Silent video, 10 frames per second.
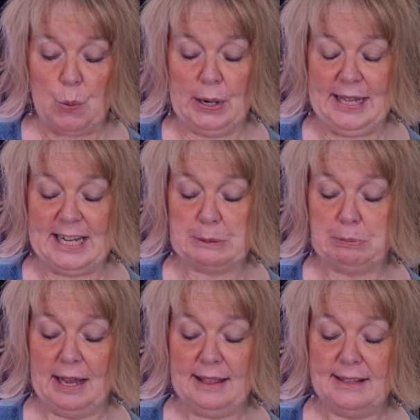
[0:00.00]
When he
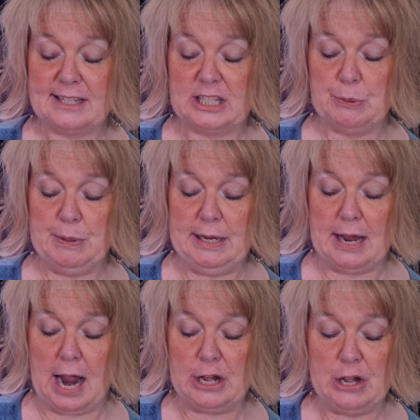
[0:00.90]
explained this to
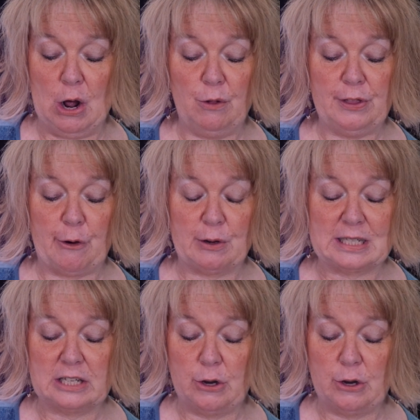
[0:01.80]
me, I know there was